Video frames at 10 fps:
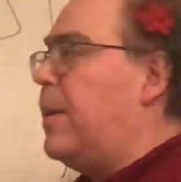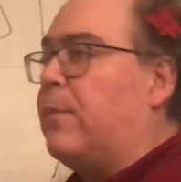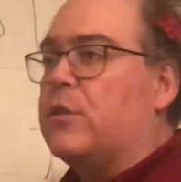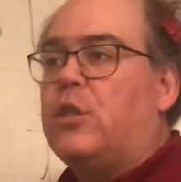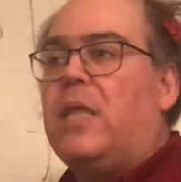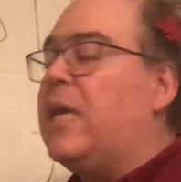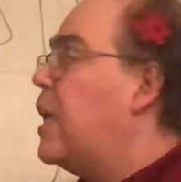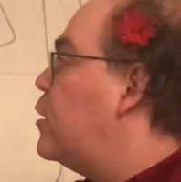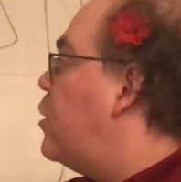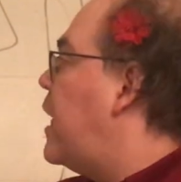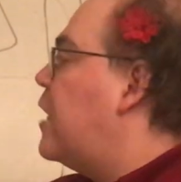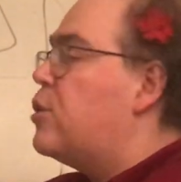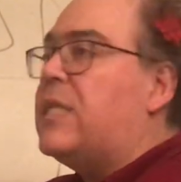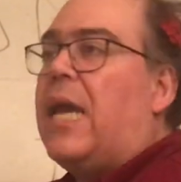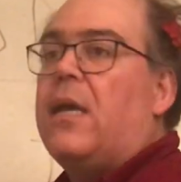it to people. Do they, do they
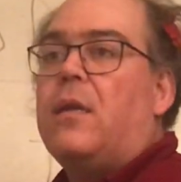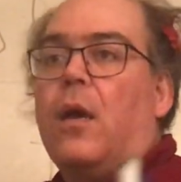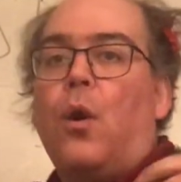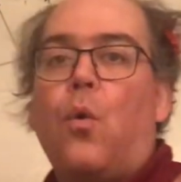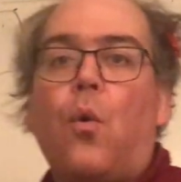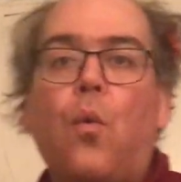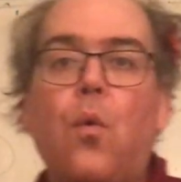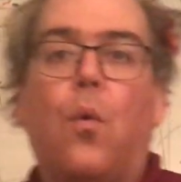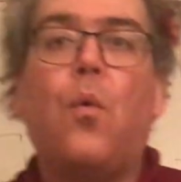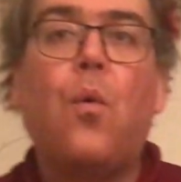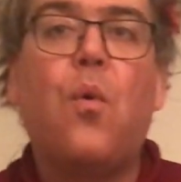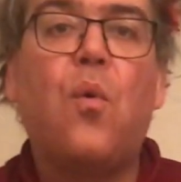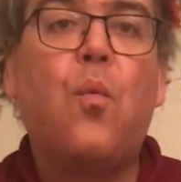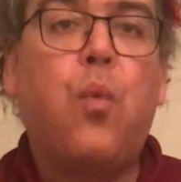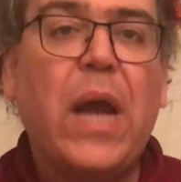understand
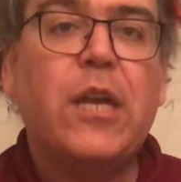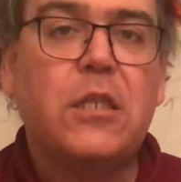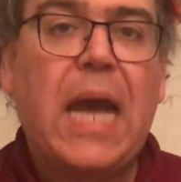what you're